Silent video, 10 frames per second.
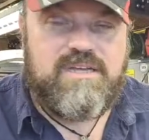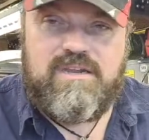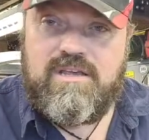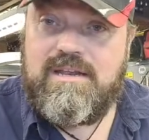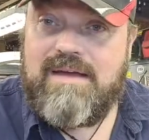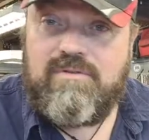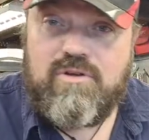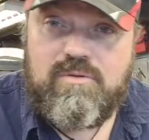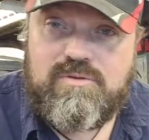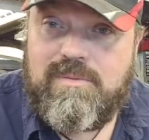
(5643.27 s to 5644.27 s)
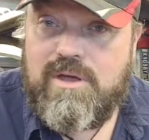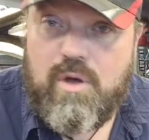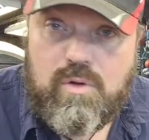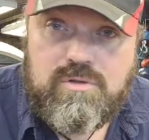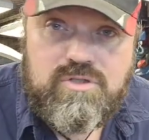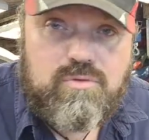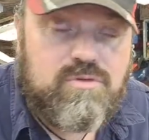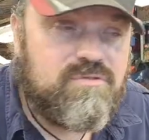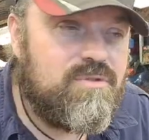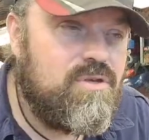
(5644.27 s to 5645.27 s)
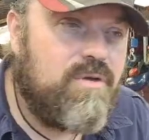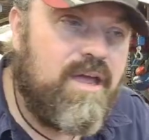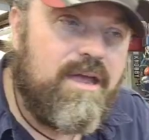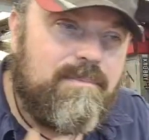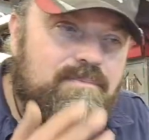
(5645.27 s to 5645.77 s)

in, and you can have a look at some of my old tools from the UK.